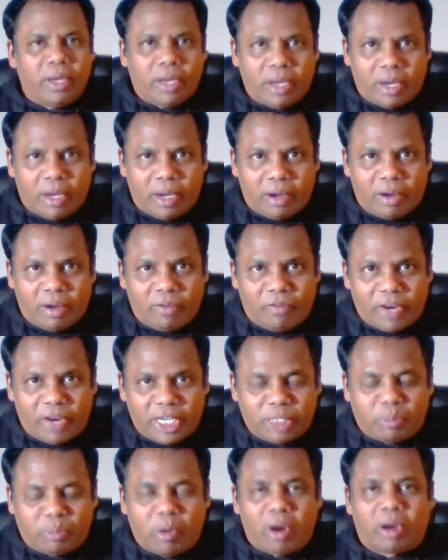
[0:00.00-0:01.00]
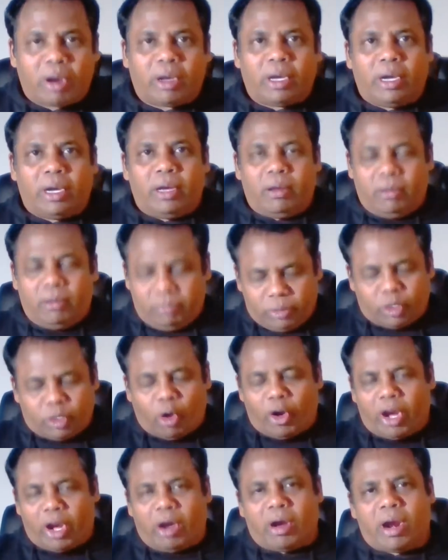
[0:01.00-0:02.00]
Facebook,
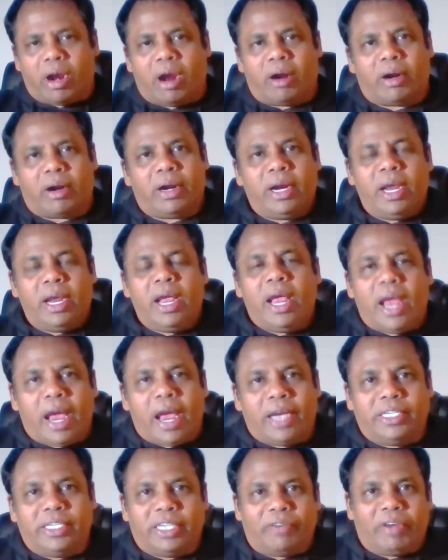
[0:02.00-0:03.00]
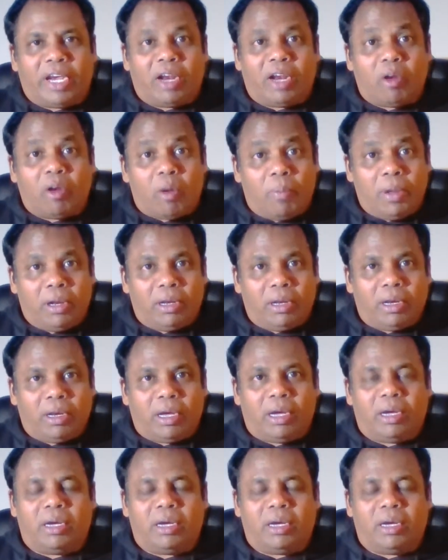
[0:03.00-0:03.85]
sorry, on our AJV Global